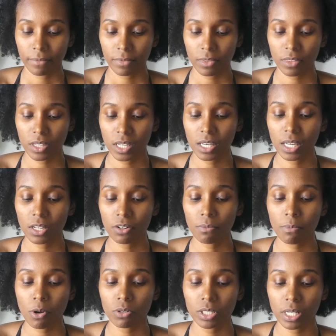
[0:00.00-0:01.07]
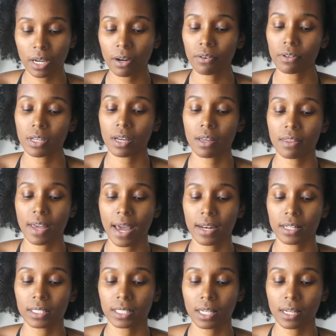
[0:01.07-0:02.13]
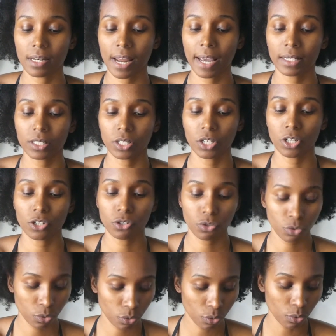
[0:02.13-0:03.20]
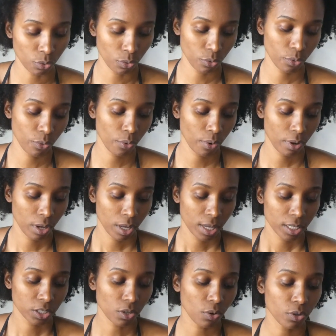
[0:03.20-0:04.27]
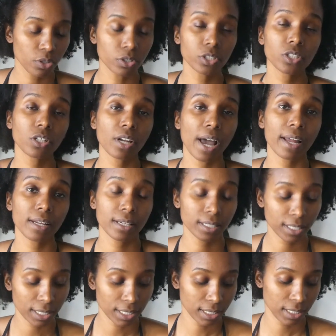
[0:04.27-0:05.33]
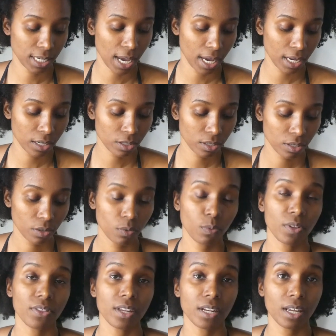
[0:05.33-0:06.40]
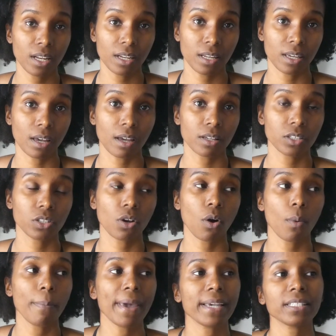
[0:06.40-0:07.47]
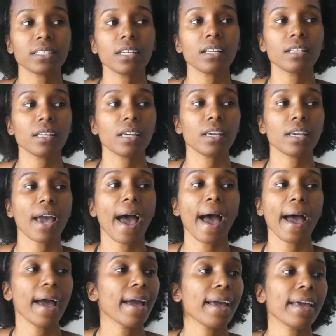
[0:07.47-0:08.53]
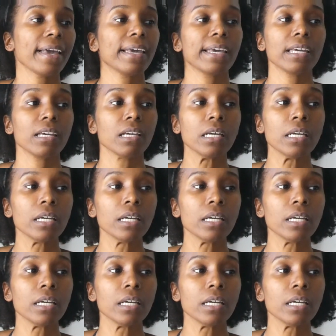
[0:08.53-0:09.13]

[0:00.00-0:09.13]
the innermost area that is connected to, so Gujarat is a state within India. So basically I